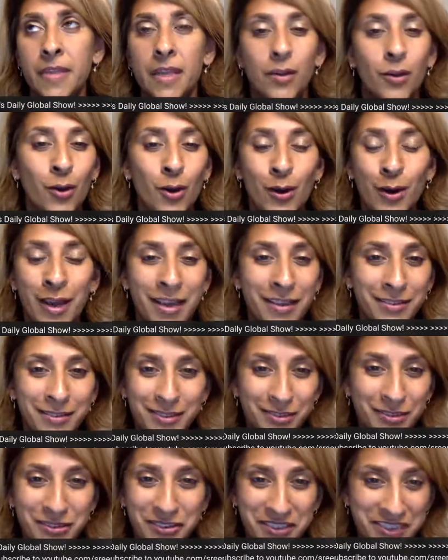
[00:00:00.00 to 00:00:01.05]
Long
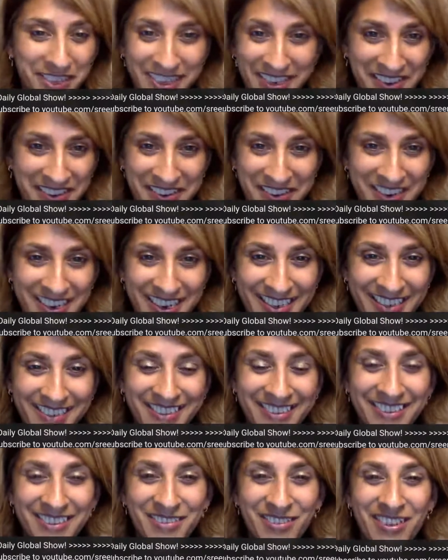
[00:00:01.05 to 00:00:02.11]
answers. You're going to get long
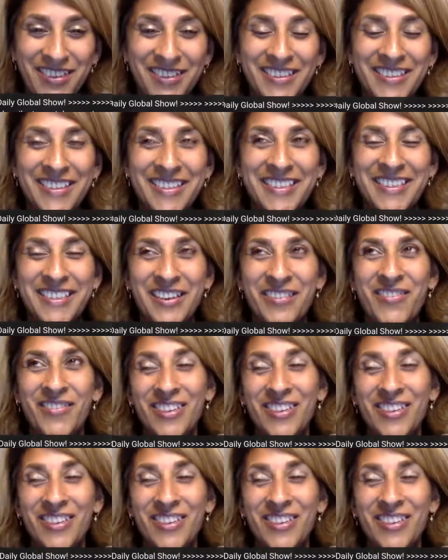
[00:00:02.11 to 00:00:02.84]
answers about all this stuff